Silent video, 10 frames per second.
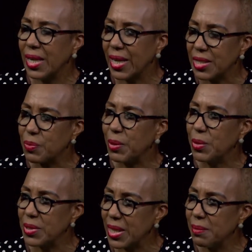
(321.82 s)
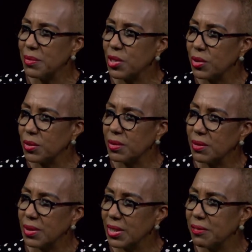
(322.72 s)
expose them to
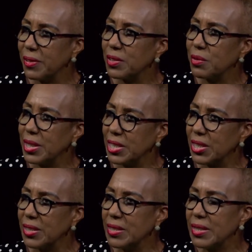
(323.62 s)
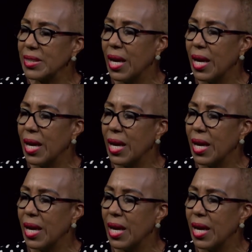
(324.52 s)
the different religions